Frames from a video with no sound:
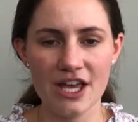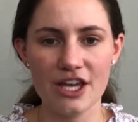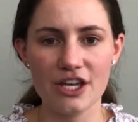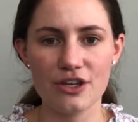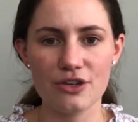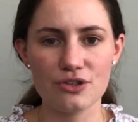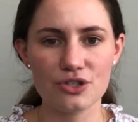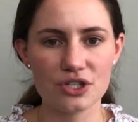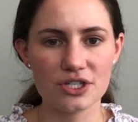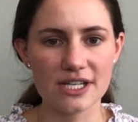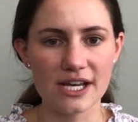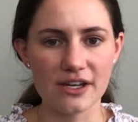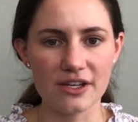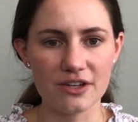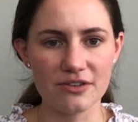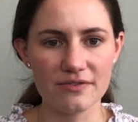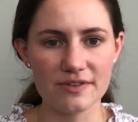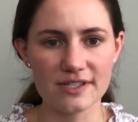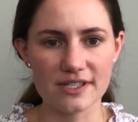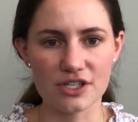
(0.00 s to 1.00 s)
You should tell your
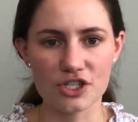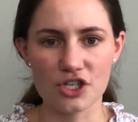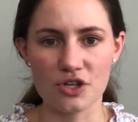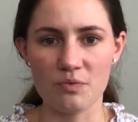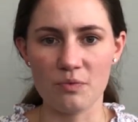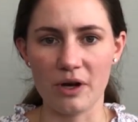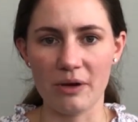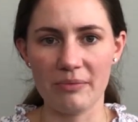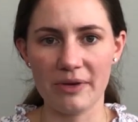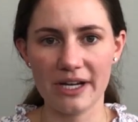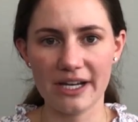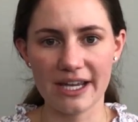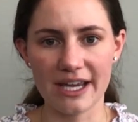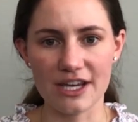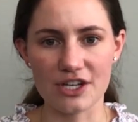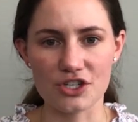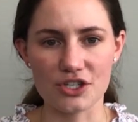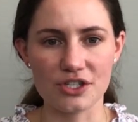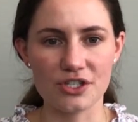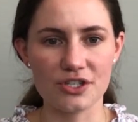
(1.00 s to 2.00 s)
physician what
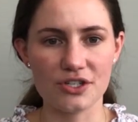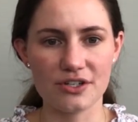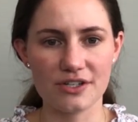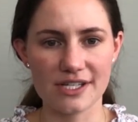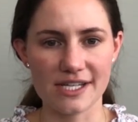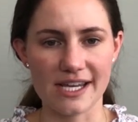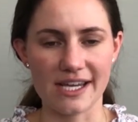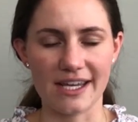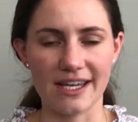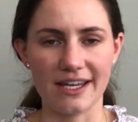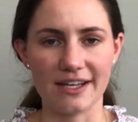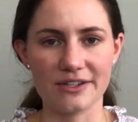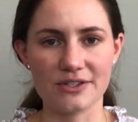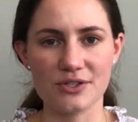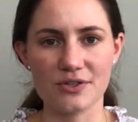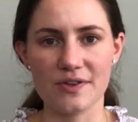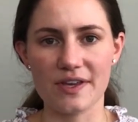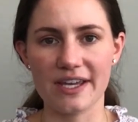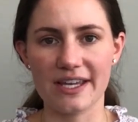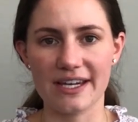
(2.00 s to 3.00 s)
medications you're taking so
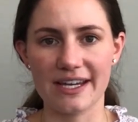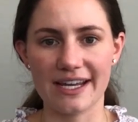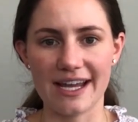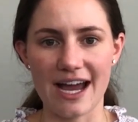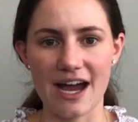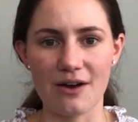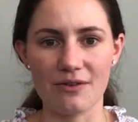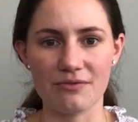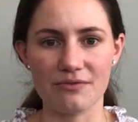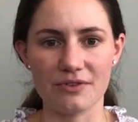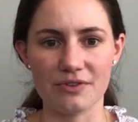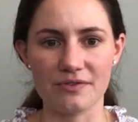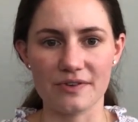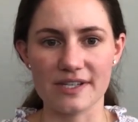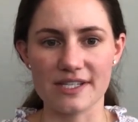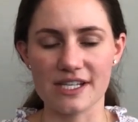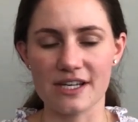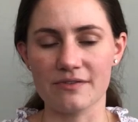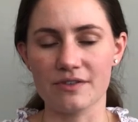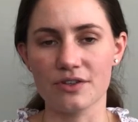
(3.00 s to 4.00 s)
they can account for the
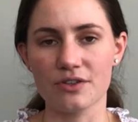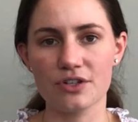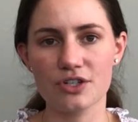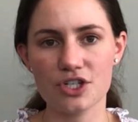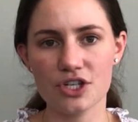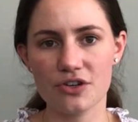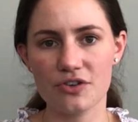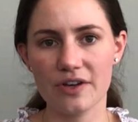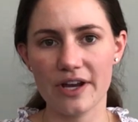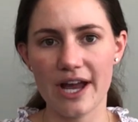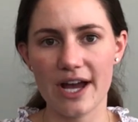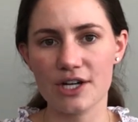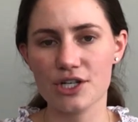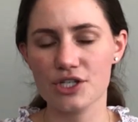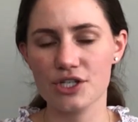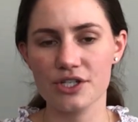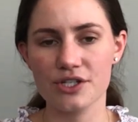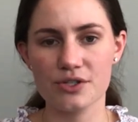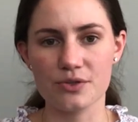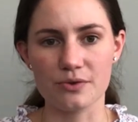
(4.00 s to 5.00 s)
risk of allergic
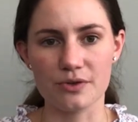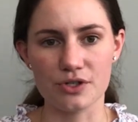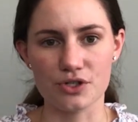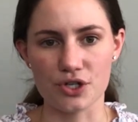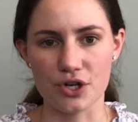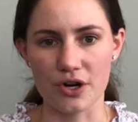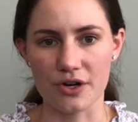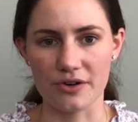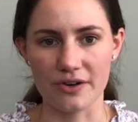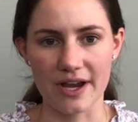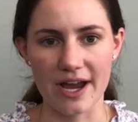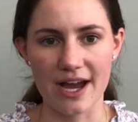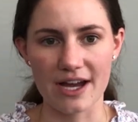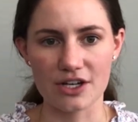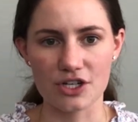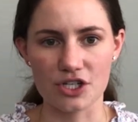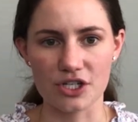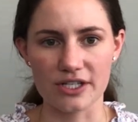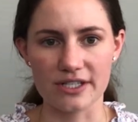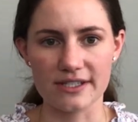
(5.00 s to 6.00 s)
reactions or drug
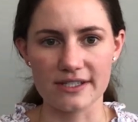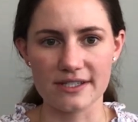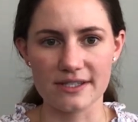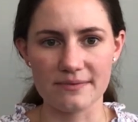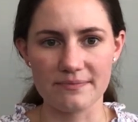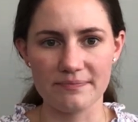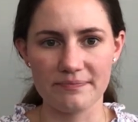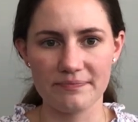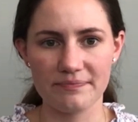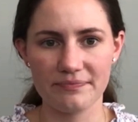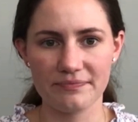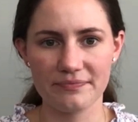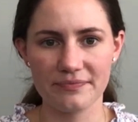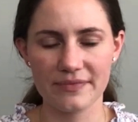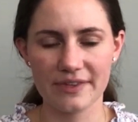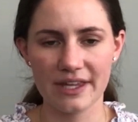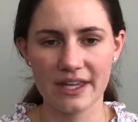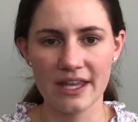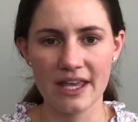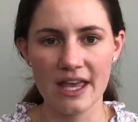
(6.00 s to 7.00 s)
reactions.
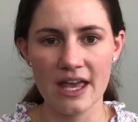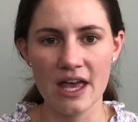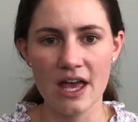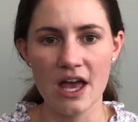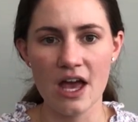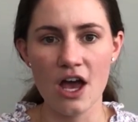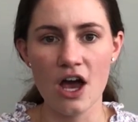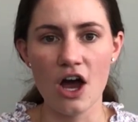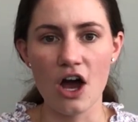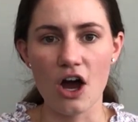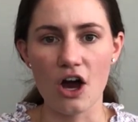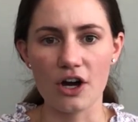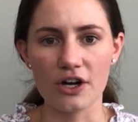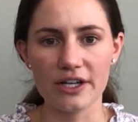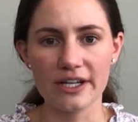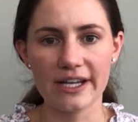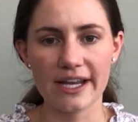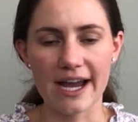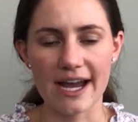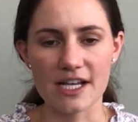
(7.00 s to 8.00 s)
Hard
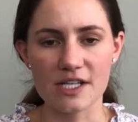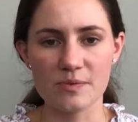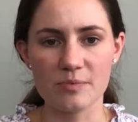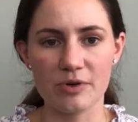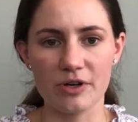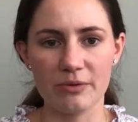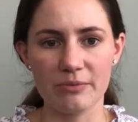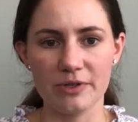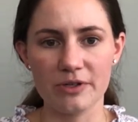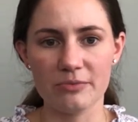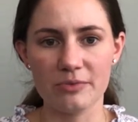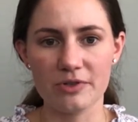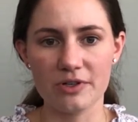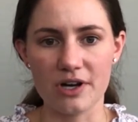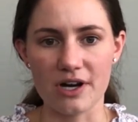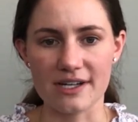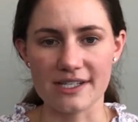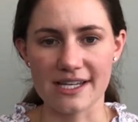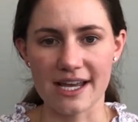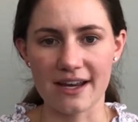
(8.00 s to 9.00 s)
and gas permeable
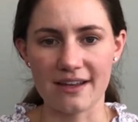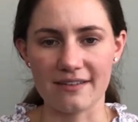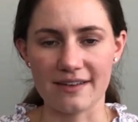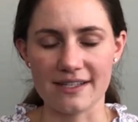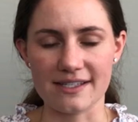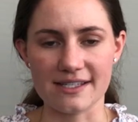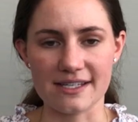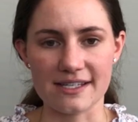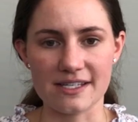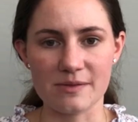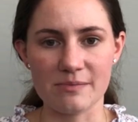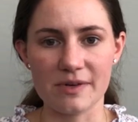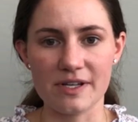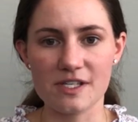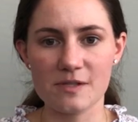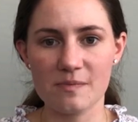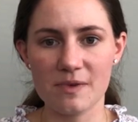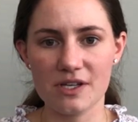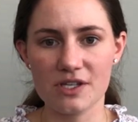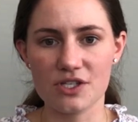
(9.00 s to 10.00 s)
contact lenses
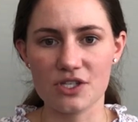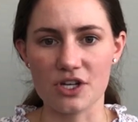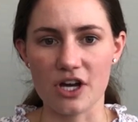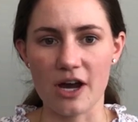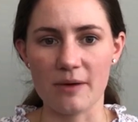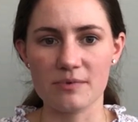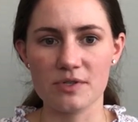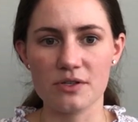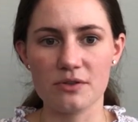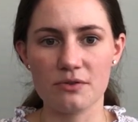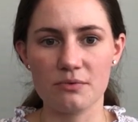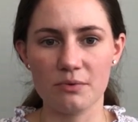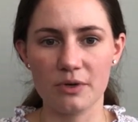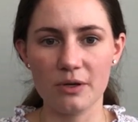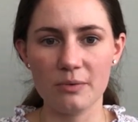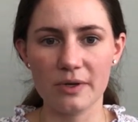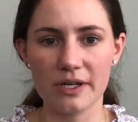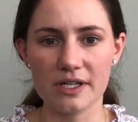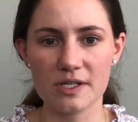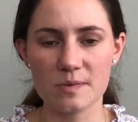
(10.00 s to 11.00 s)
must be stopped 3
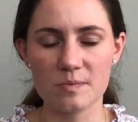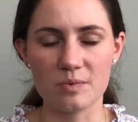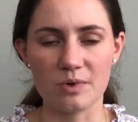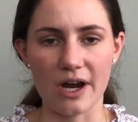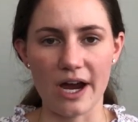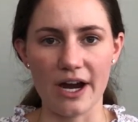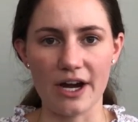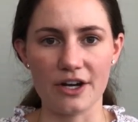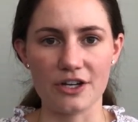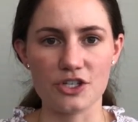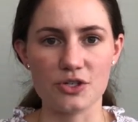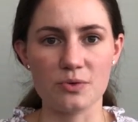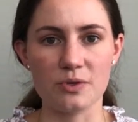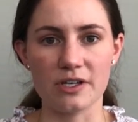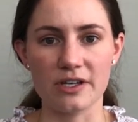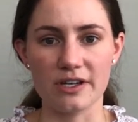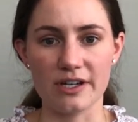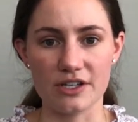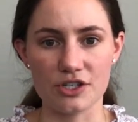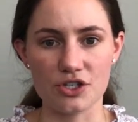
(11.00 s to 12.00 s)
weeks prior to an
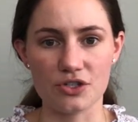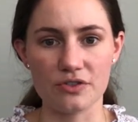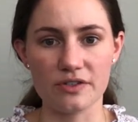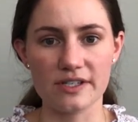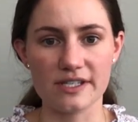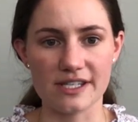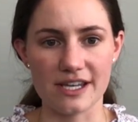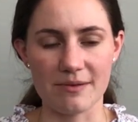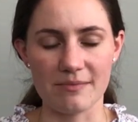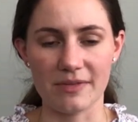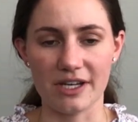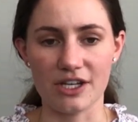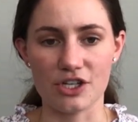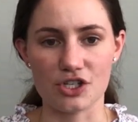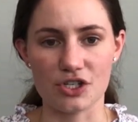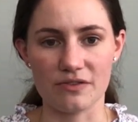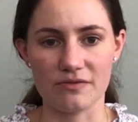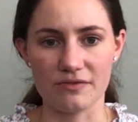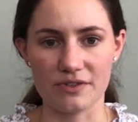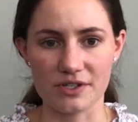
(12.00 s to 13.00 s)
initial
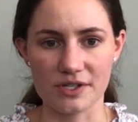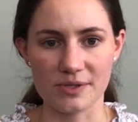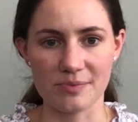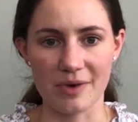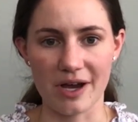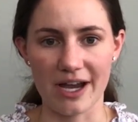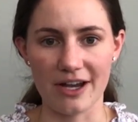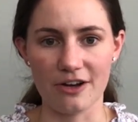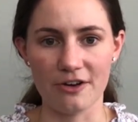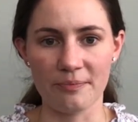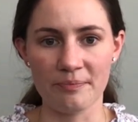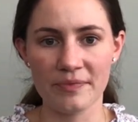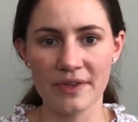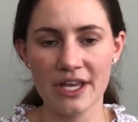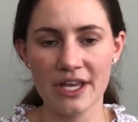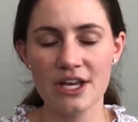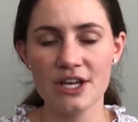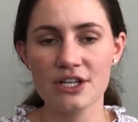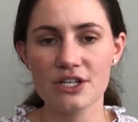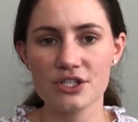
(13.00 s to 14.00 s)
examination for SMILE.
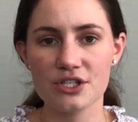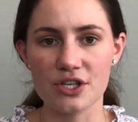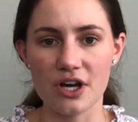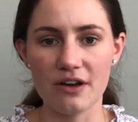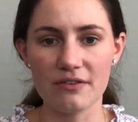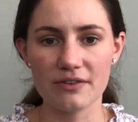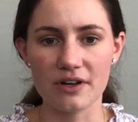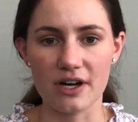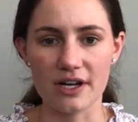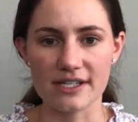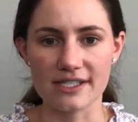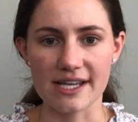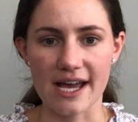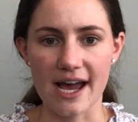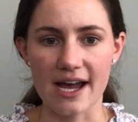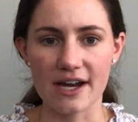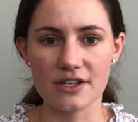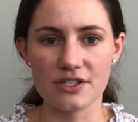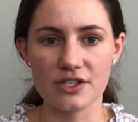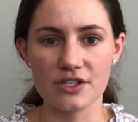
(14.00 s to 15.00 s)
Soft
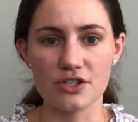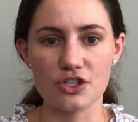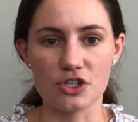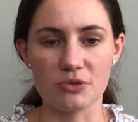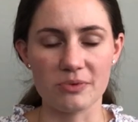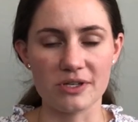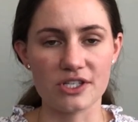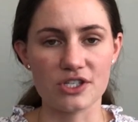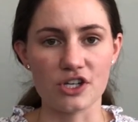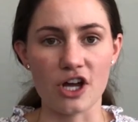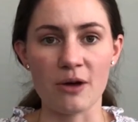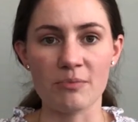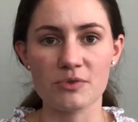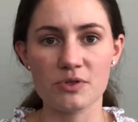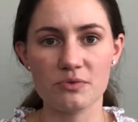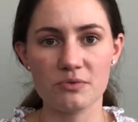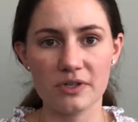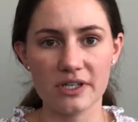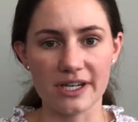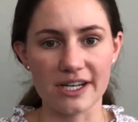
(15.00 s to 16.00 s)
contacts should be stopped
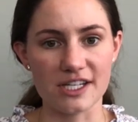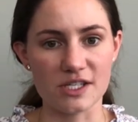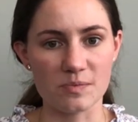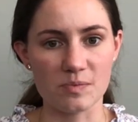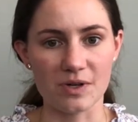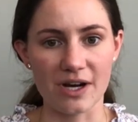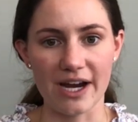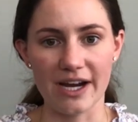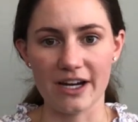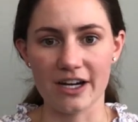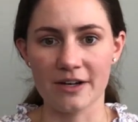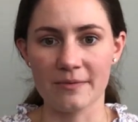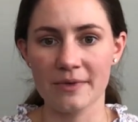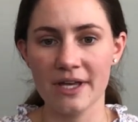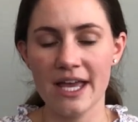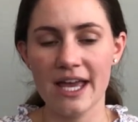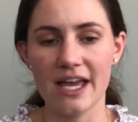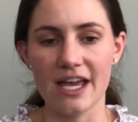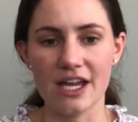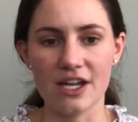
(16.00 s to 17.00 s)
3 days prior,
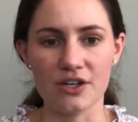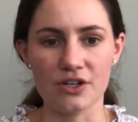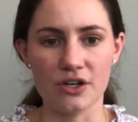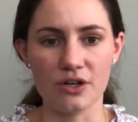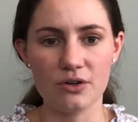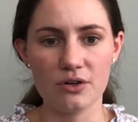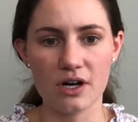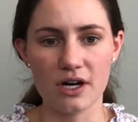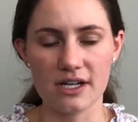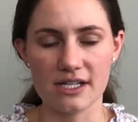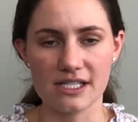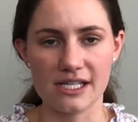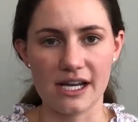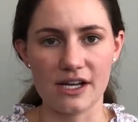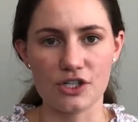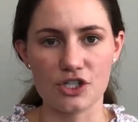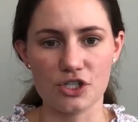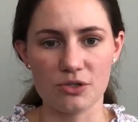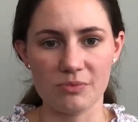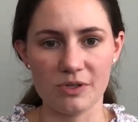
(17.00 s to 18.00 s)
and no
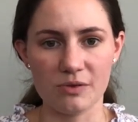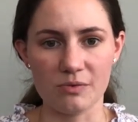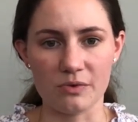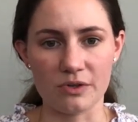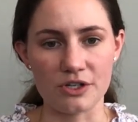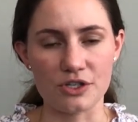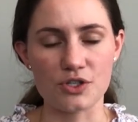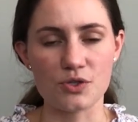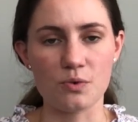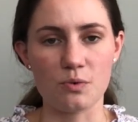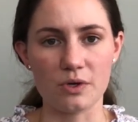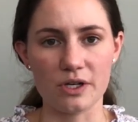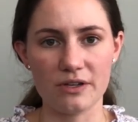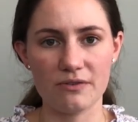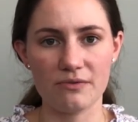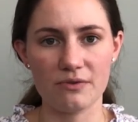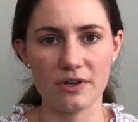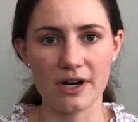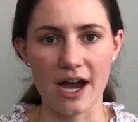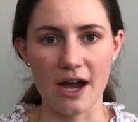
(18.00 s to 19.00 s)
contacts should be worn
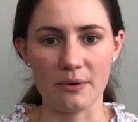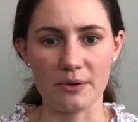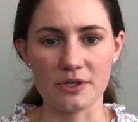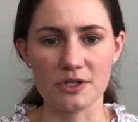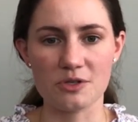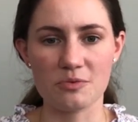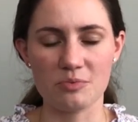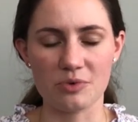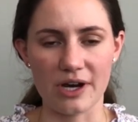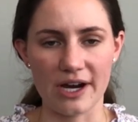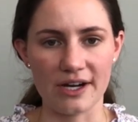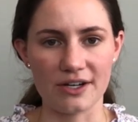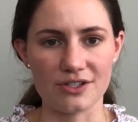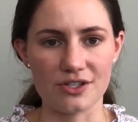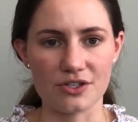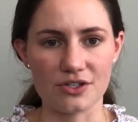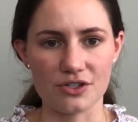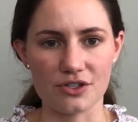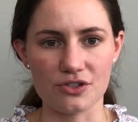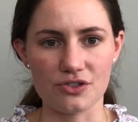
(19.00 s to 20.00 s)
24 hours prior to
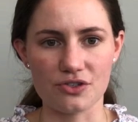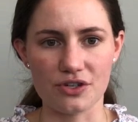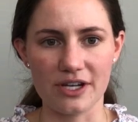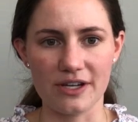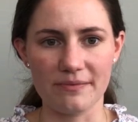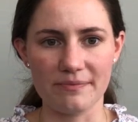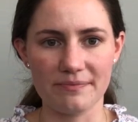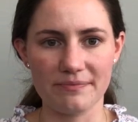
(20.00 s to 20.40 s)
surgery.